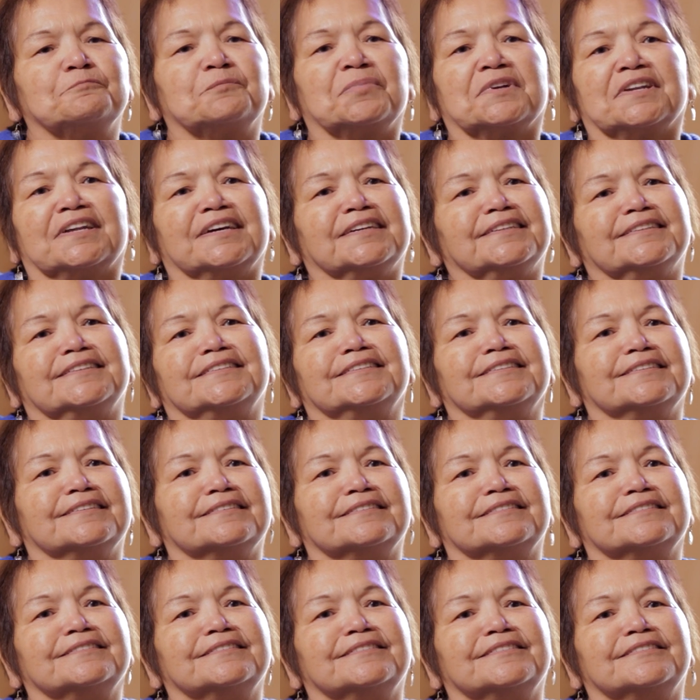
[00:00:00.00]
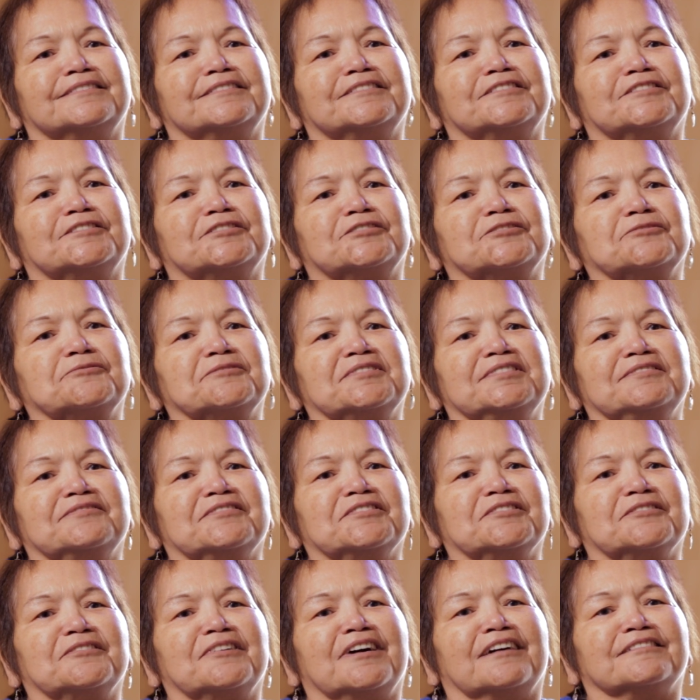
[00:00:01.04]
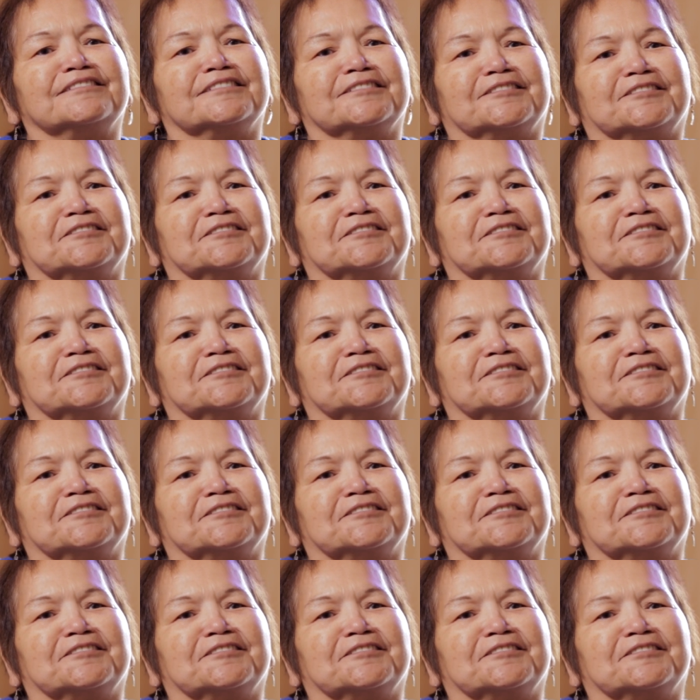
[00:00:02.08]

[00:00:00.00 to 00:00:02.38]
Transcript: But I didn't, don't even know how to